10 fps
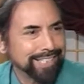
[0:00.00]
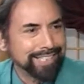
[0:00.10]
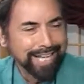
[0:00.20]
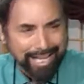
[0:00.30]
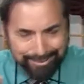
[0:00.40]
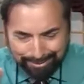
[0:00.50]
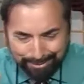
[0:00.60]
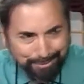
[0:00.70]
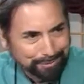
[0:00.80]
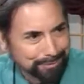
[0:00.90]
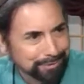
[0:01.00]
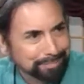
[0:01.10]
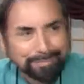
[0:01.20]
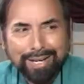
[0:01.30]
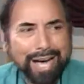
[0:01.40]
And so
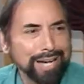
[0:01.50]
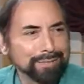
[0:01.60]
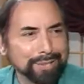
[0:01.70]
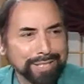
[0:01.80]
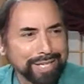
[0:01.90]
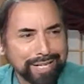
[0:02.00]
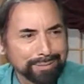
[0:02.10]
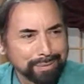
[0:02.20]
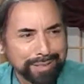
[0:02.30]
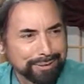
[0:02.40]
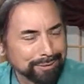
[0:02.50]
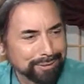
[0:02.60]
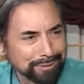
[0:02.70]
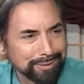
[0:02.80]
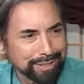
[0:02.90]
I am going to contemplate those
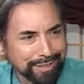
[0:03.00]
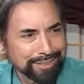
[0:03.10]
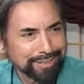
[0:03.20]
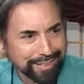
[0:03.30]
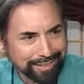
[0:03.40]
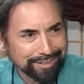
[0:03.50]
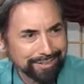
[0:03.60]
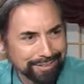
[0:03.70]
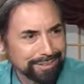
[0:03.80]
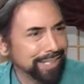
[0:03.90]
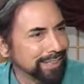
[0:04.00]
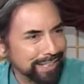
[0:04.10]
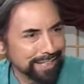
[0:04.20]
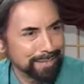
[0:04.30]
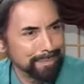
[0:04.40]
two thoughts together. Isn't
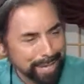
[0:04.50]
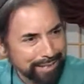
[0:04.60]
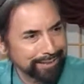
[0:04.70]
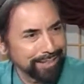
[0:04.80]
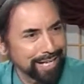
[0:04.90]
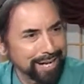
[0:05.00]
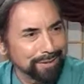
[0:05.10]
that, it amazing how?